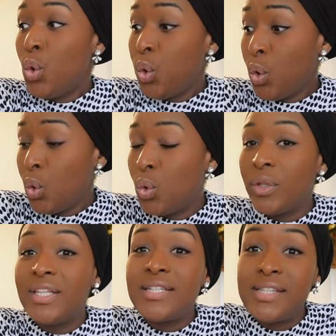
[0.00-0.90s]
Whew,
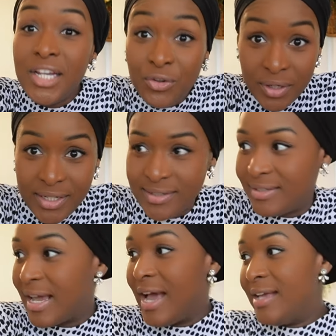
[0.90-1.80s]
the secret
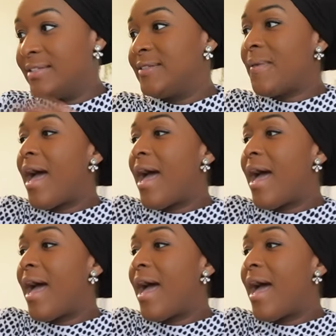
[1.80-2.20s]
is, guys,